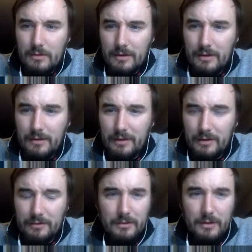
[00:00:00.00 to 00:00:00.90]
Oh, that's
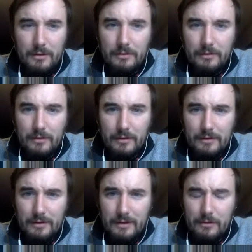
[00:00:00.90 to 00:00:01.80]
actually really cool. So
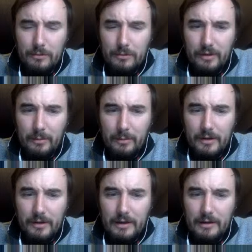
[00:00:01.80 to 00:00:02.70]
here's like a cool
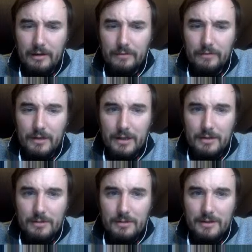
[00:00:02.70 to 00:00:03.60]
summary of
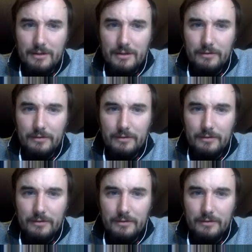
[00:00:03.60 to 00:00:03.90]
collection materials.